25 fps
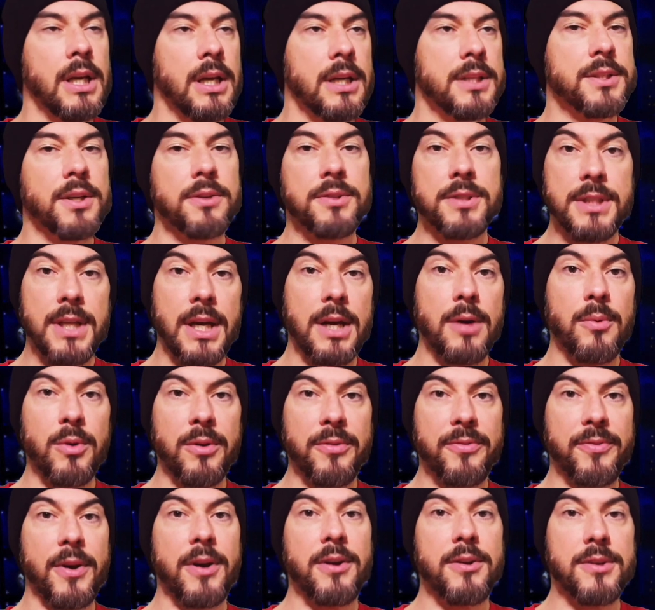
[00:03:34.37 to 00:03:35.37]
So today I want
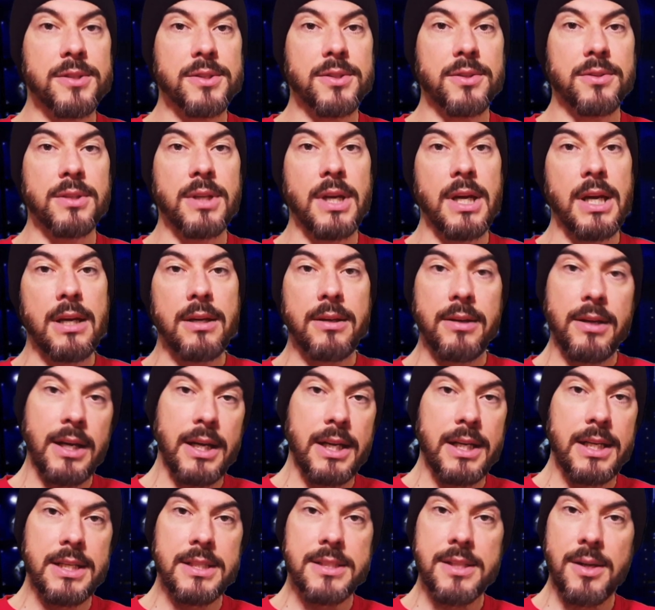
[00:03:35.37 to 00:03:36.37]
to focus on that,
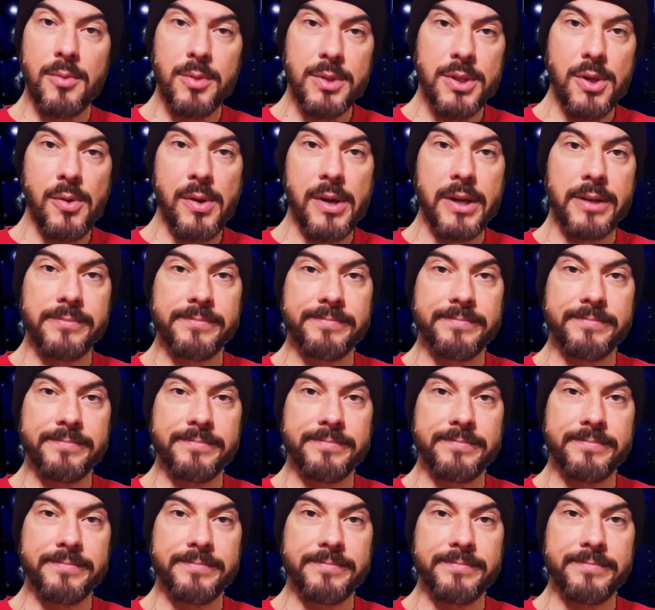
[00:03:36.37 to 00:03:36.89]
and here's how we'll do it.